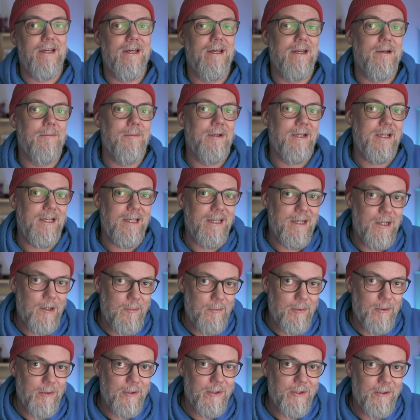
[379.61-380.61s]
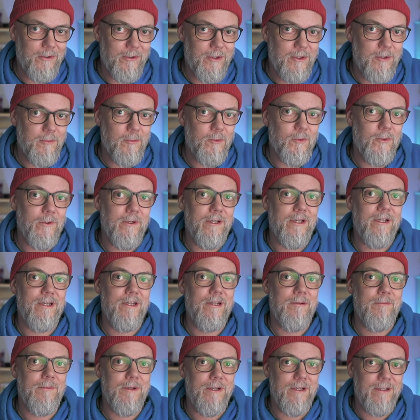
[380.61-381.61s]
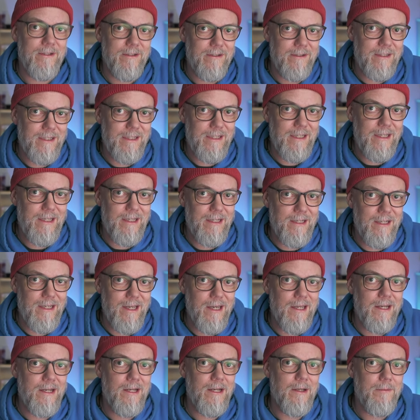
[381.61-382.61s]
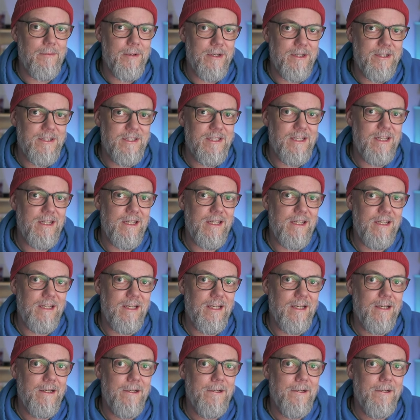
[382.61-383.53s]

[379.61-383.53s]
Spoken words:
and I'm going to get up earlier in the morning, and I'm going to eat again, and I'm going to see